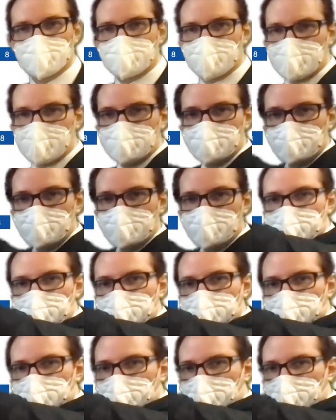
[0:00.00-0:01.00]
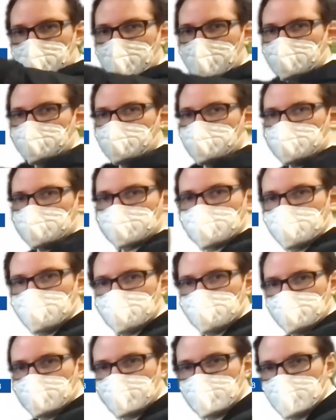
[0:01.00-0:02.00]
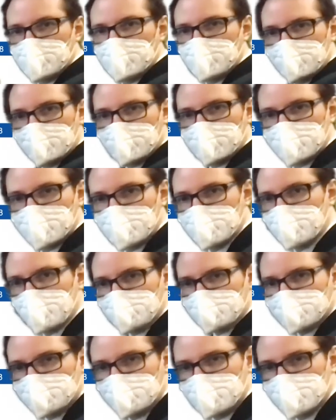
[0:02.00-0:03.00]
time means like this. Right,